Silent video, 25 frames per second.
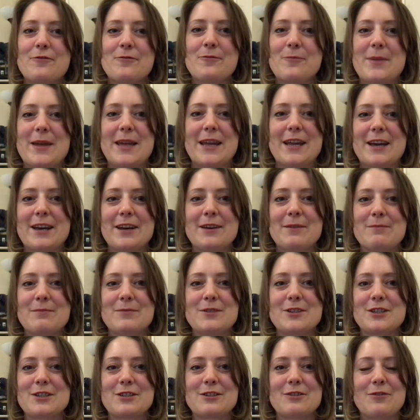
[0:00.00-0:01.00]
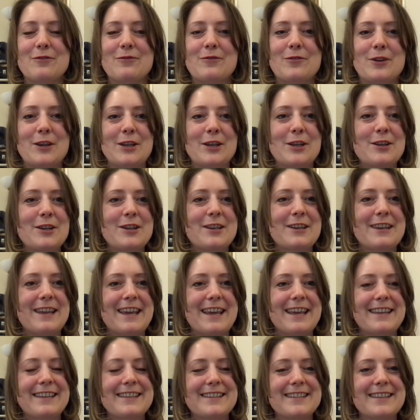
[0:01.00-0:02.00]
of me. I'm just not very good at
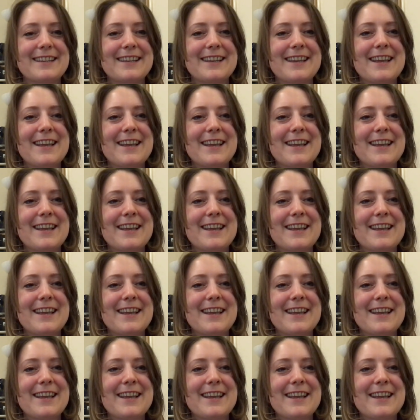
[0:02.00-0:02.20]
it.